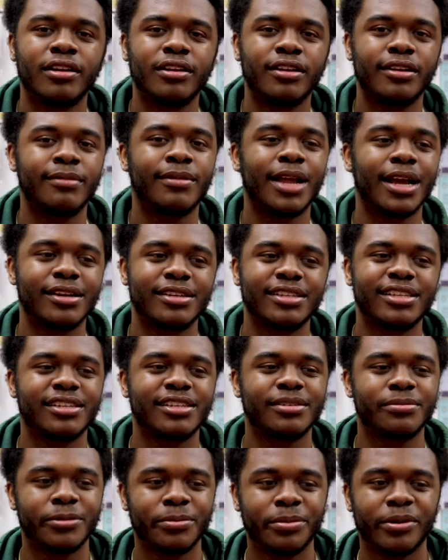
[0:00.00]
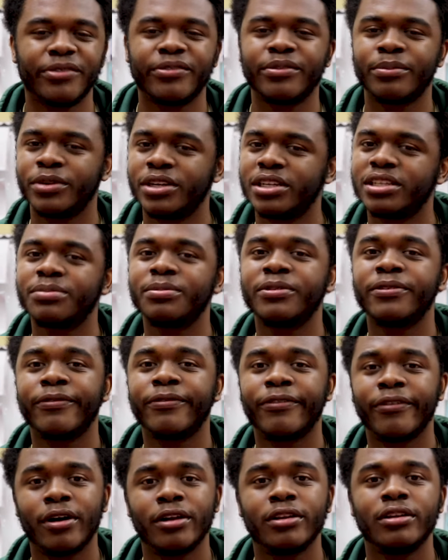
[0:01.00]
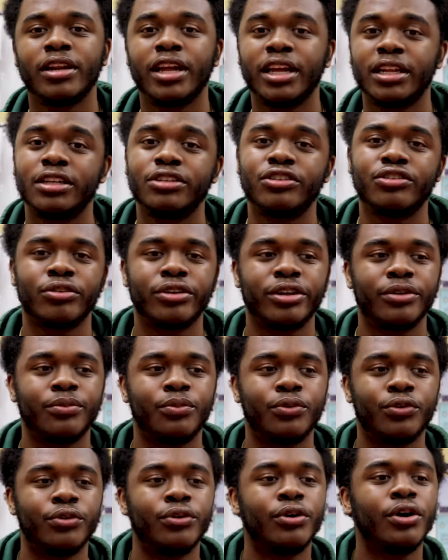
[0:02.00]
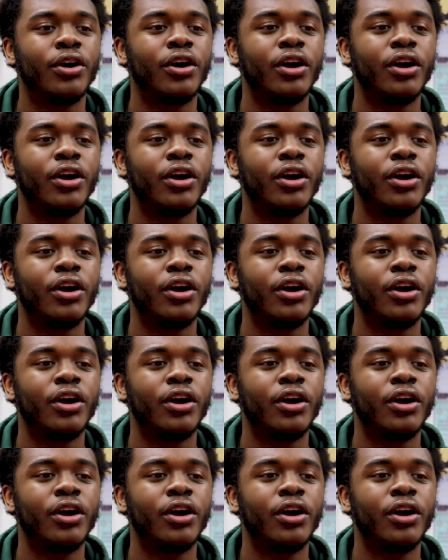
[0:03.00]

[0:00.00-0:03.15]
I'm not gonna say it's been perfect, but it's been fun and enjoyable